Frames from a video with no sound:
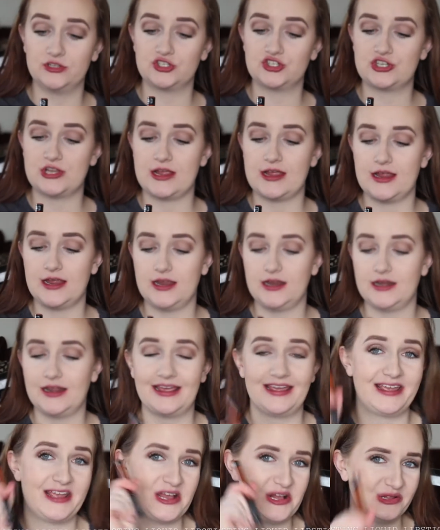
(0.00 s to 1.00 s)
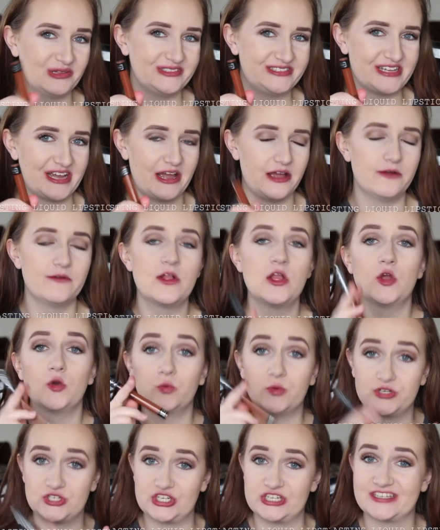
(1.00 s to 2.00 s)
the shade Hilda,
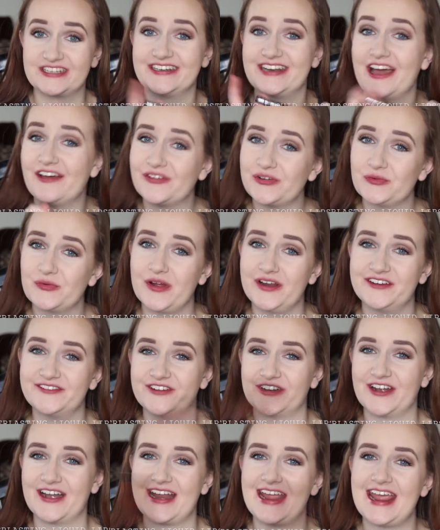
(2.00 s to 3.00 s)
which is another one of her